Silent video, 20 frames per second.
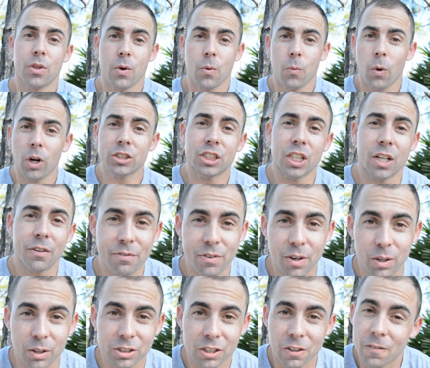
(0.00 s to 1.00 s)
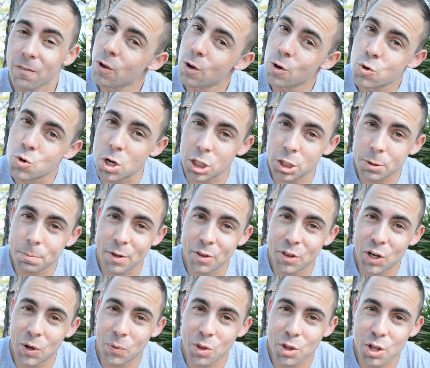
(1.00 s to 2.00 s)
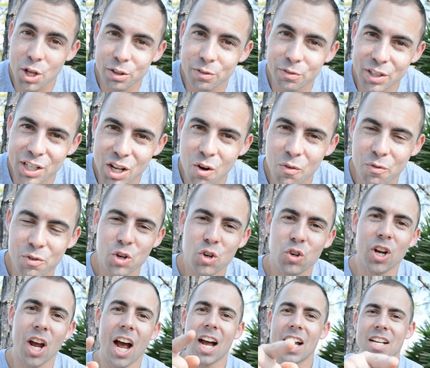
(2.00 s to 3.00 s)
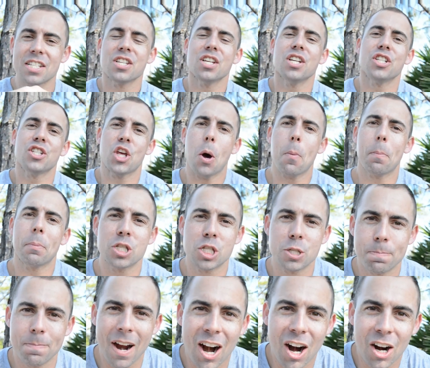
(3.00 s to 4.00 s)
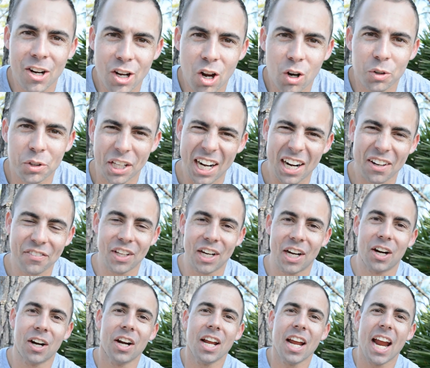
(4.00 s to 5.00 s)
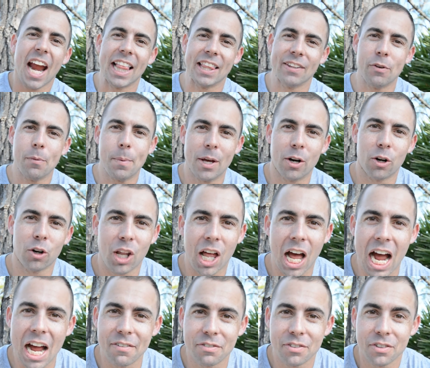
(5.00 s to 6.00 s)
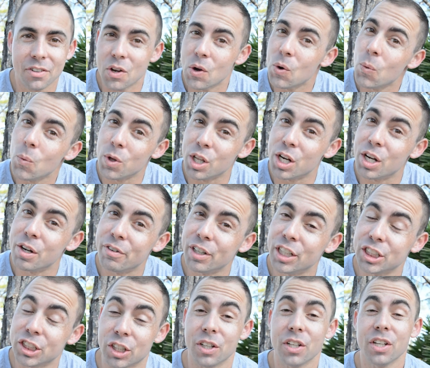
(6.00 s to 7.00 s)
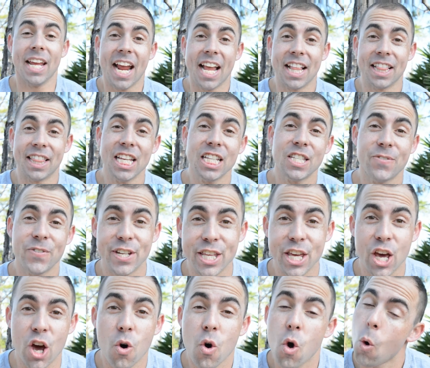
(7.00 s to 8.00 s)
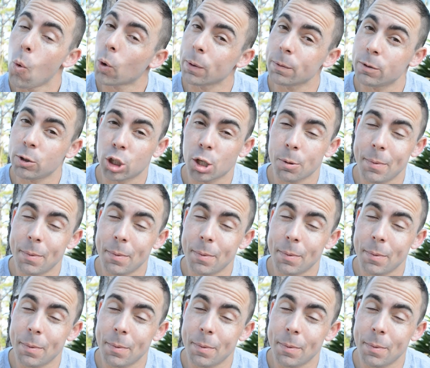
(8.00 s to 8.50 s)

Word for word: What's up, folks? Trip Smith here with another video for you guys to help inspire y'all to get out there and live a better life with an adventure. In this video, we're talking